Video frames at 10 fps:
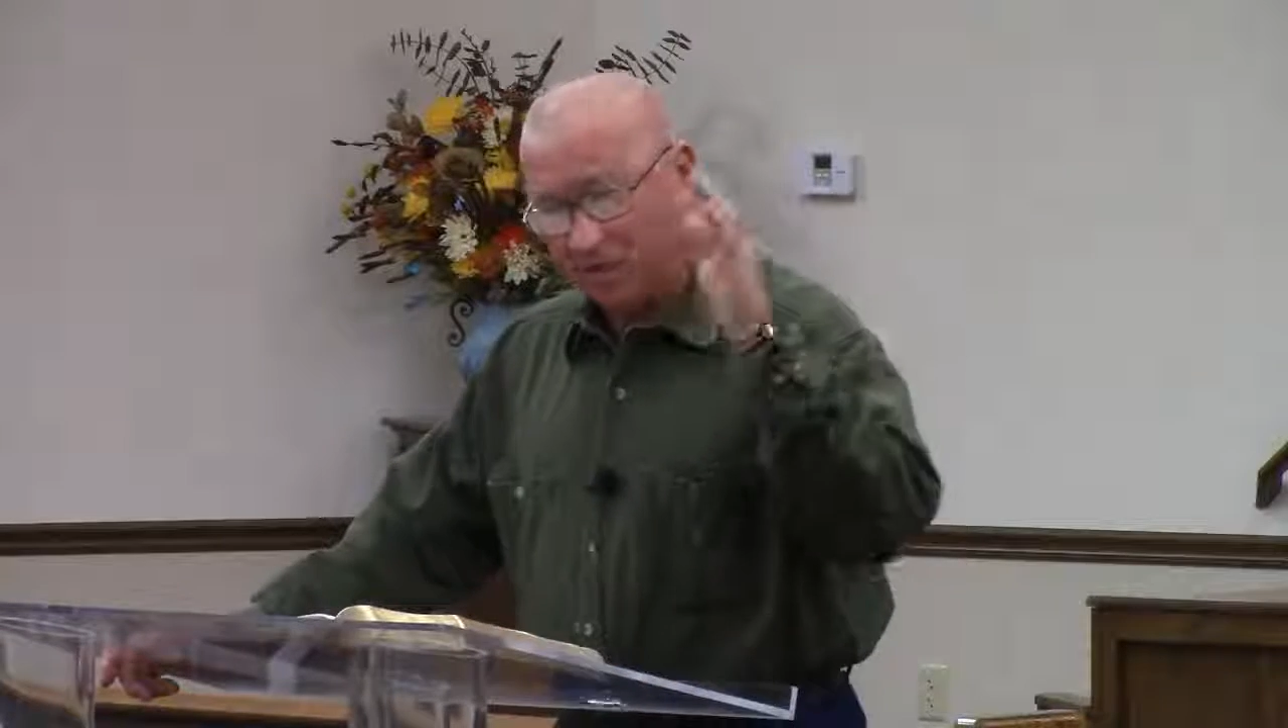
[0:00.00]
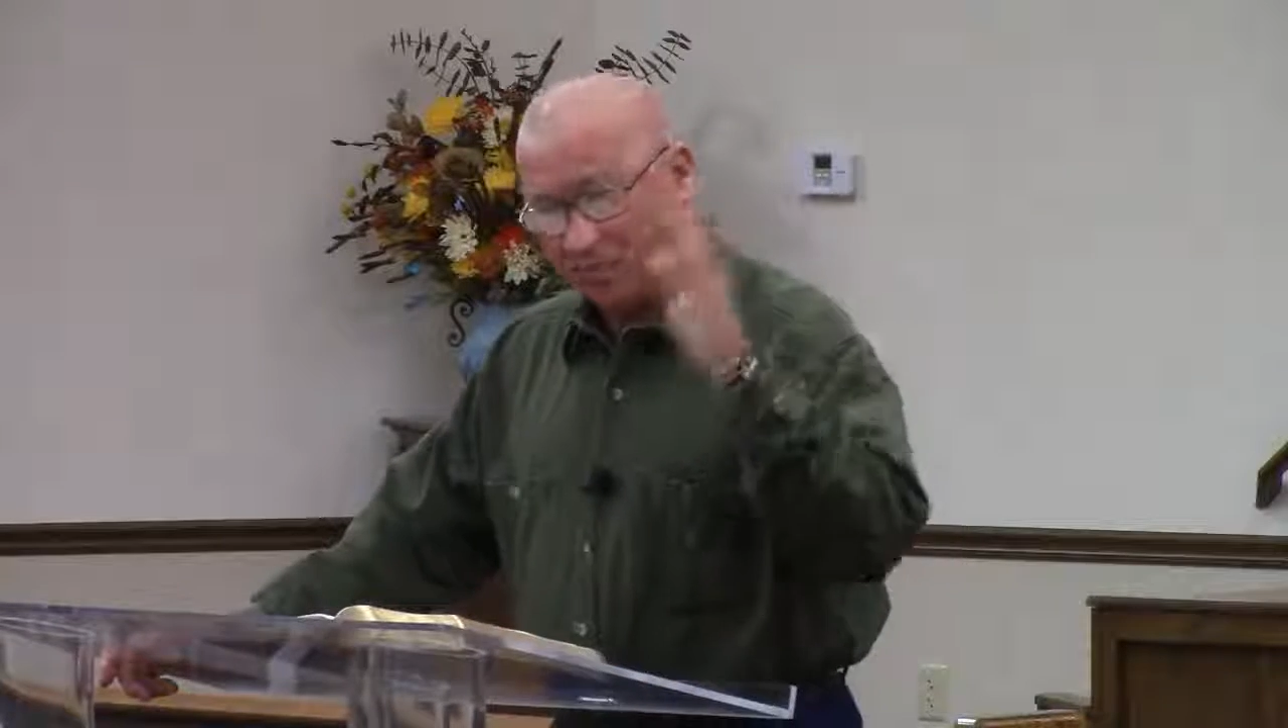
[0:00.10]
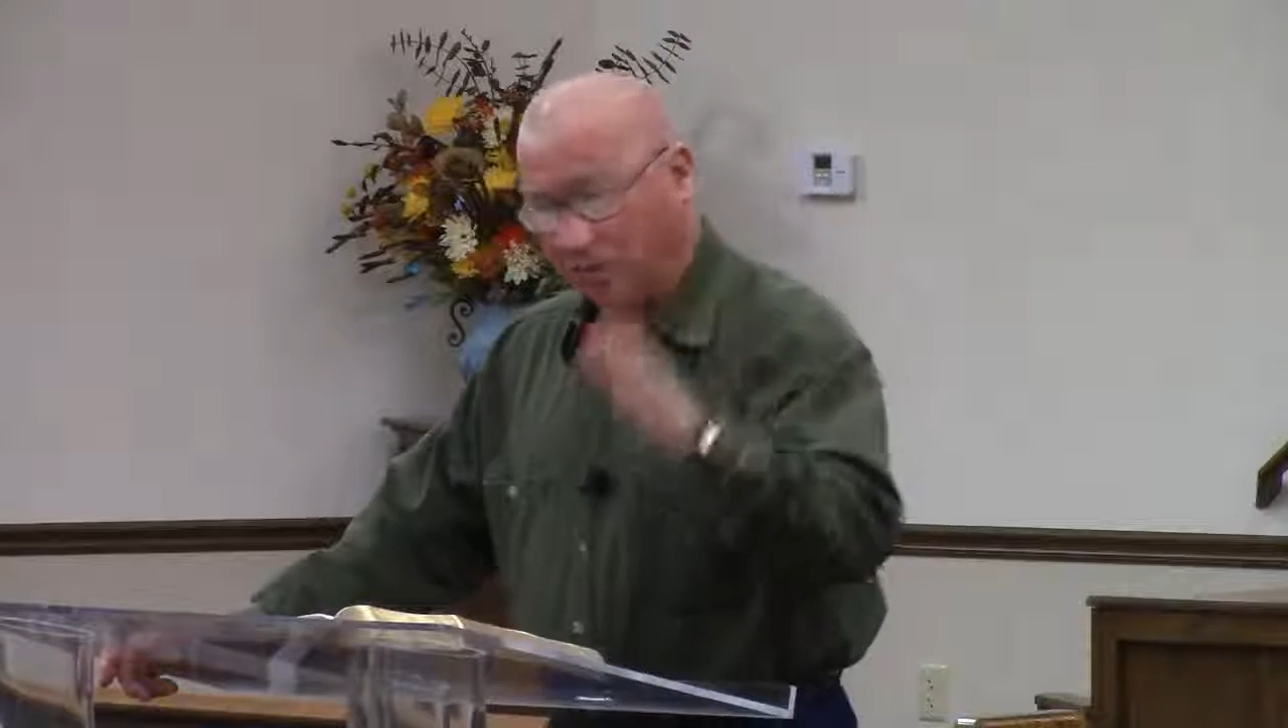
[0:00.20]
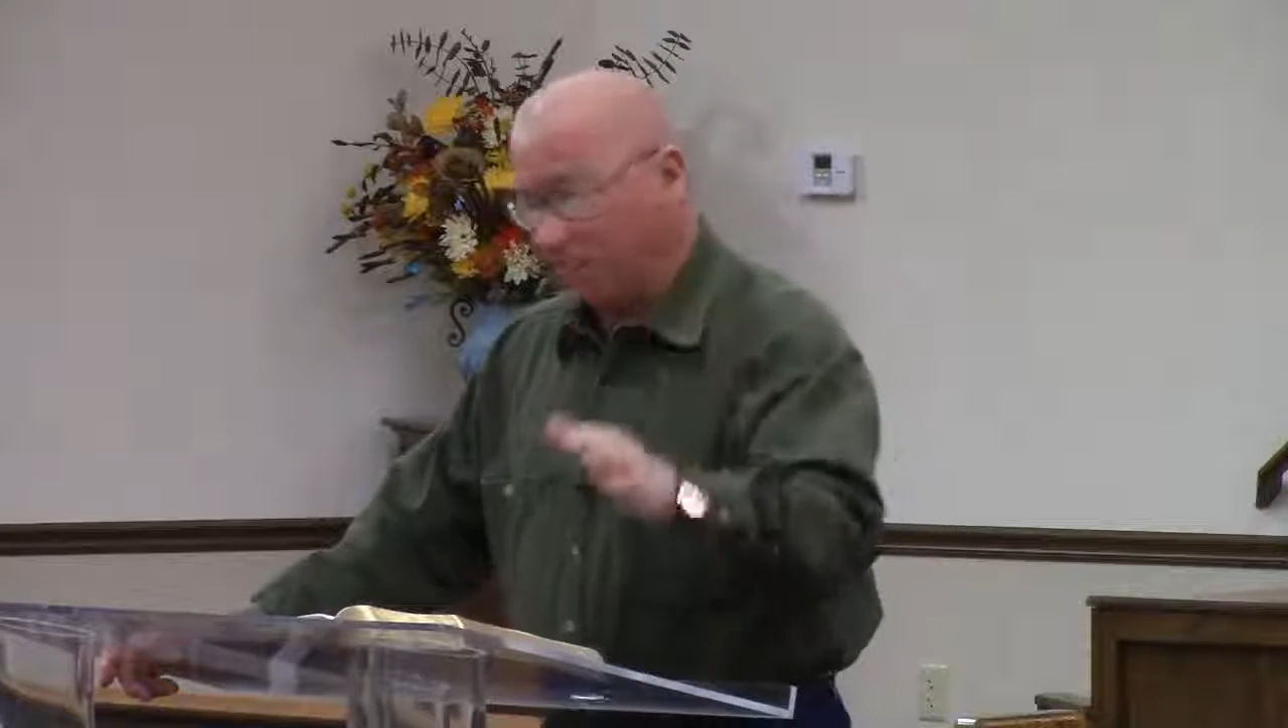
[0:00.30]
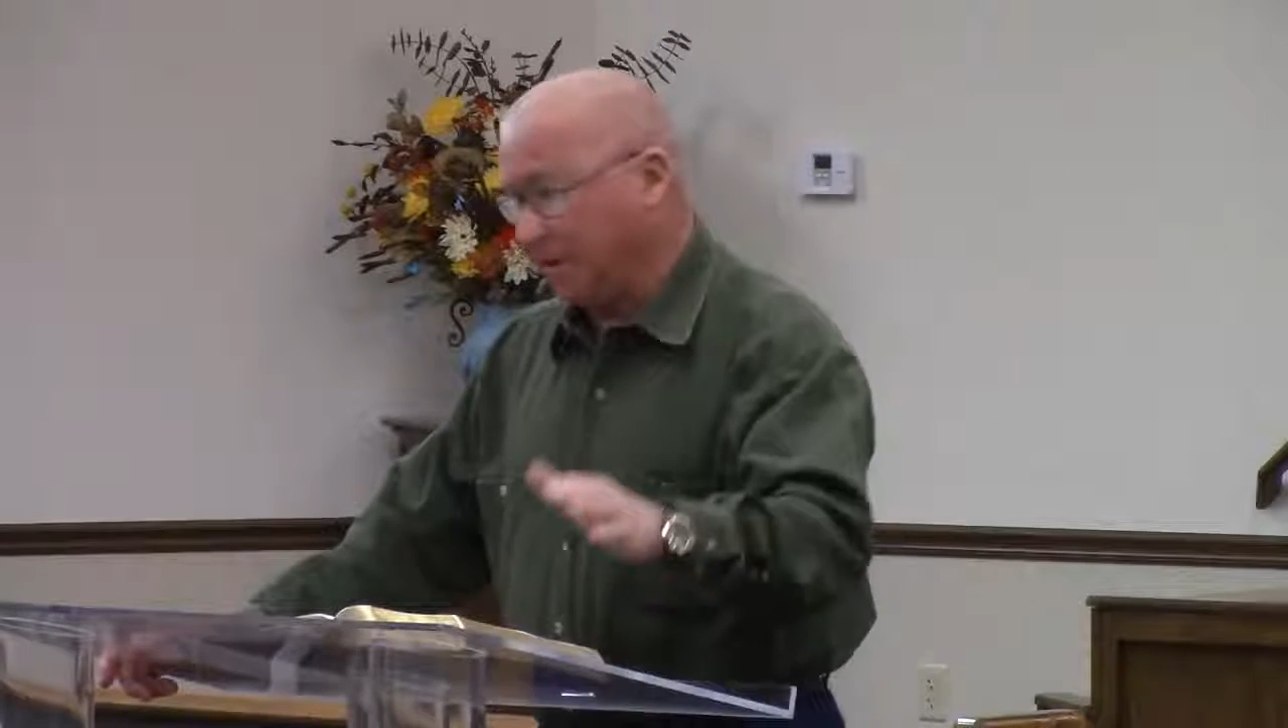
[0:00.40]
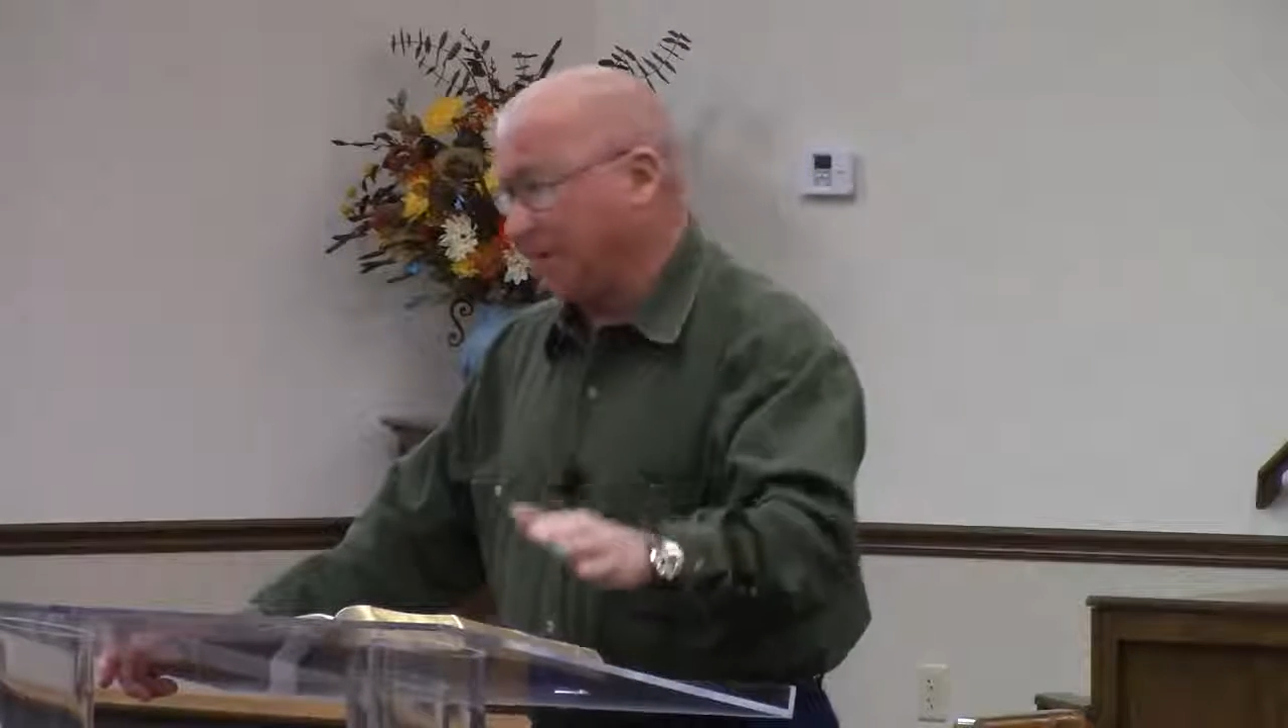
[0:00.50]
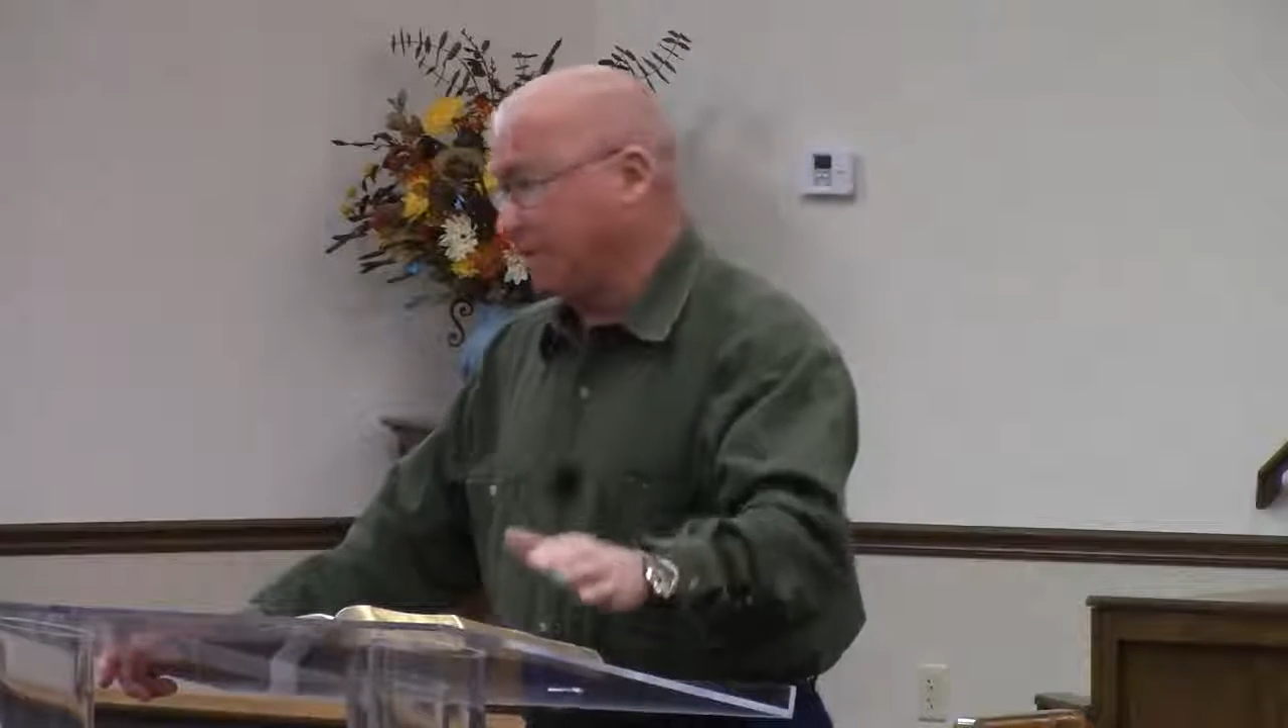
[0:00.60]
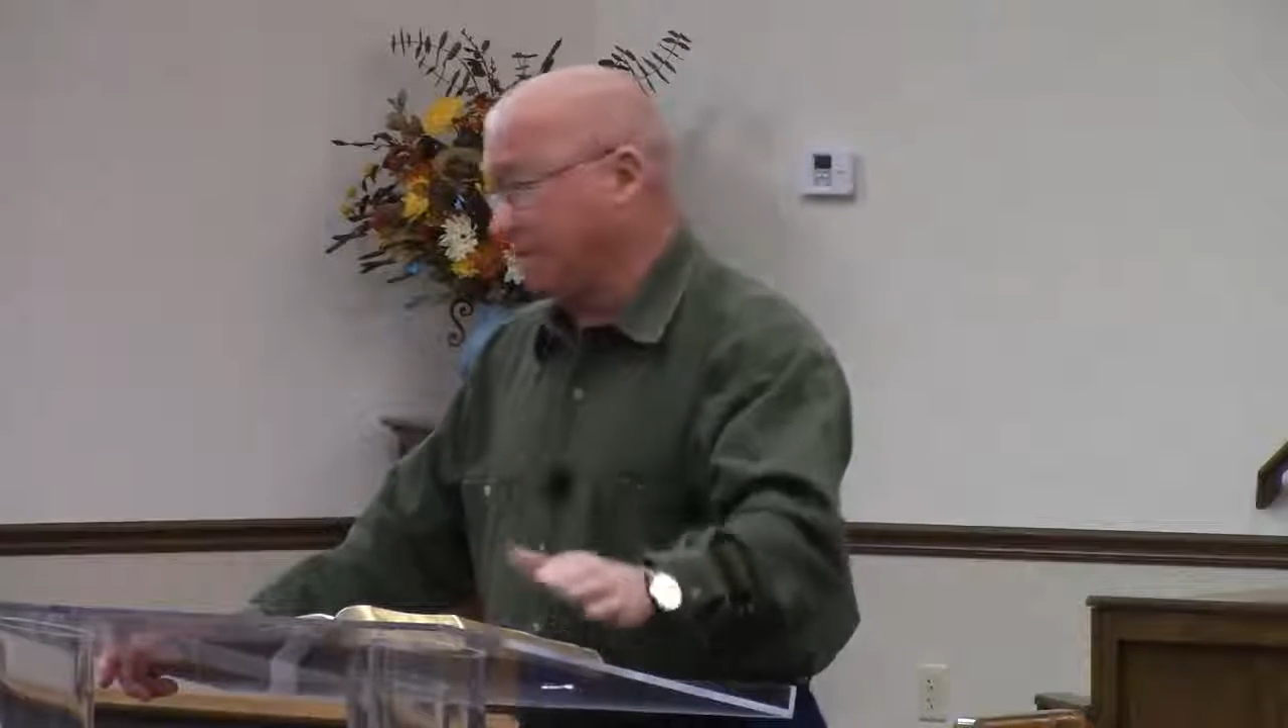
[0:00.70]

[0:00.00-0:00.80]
a woman